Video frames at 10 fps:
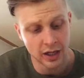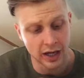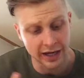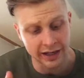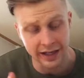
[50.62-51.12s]

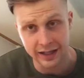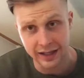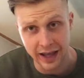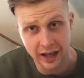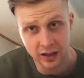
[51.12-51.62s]
I can get
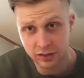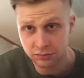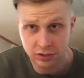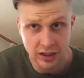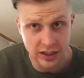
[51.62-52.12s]
kale,
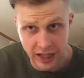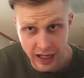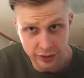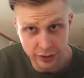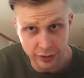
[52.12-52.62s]

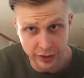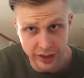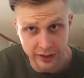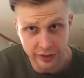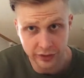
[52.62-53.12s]
collard
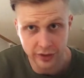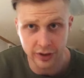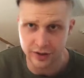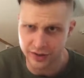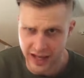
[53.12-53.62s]
greens,
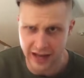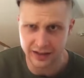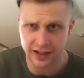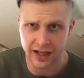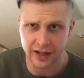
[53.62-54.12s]

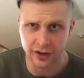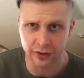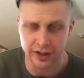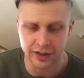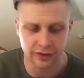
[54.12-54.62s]
dandelion
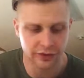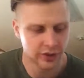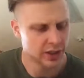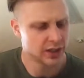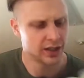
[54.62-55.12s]

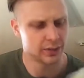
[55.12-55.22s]
greens.